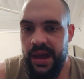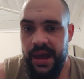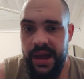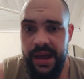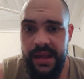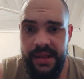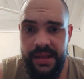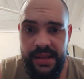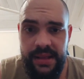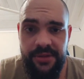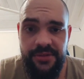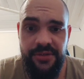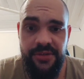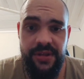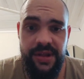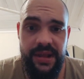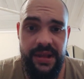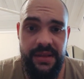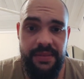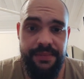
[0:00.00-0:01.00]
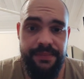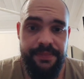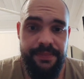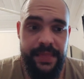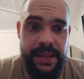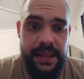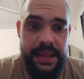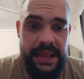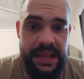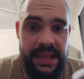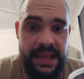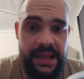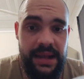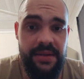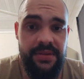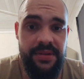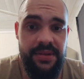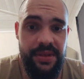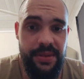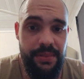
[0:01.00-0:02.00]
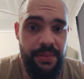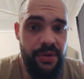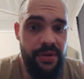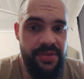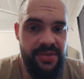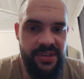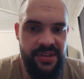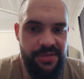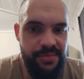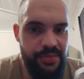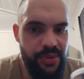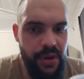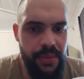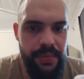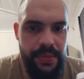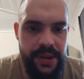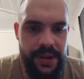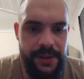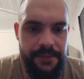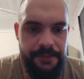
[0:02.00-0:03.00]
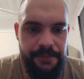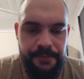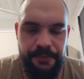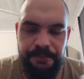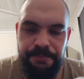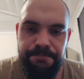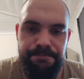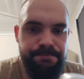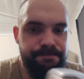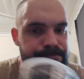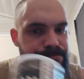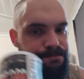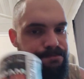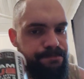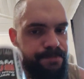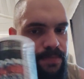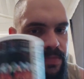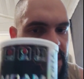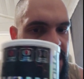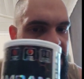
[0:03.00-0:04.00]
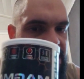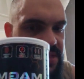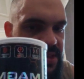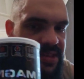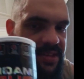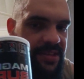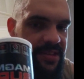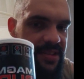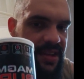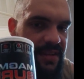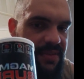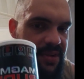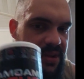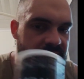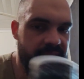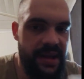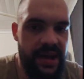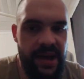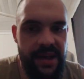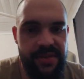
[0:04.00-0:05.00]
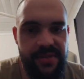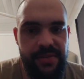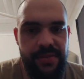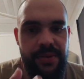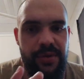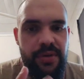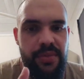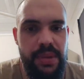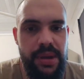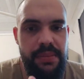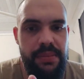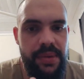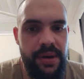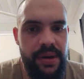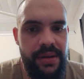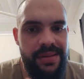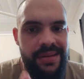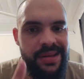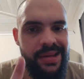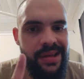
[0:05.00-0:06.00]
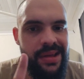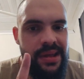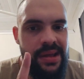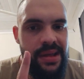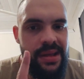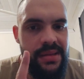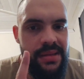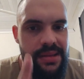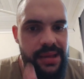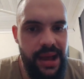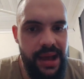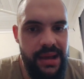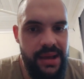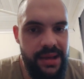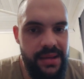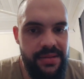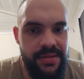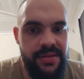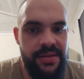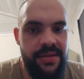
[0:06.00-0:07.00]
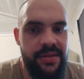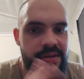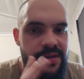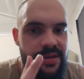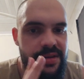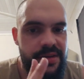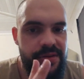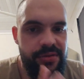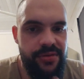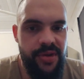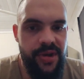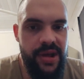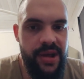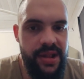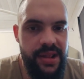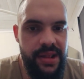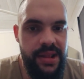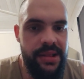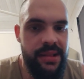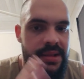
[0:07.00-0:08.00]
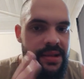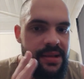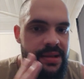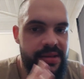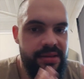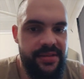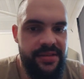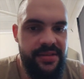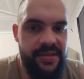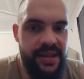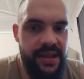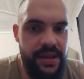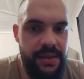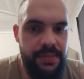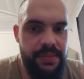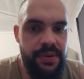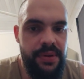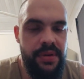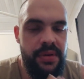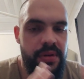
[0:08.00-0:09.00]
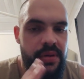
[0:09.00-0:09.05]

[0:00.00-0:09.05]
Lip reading: and literally lean out in the process properly. This is definitely it, guys. But remember, diet, training, sleep,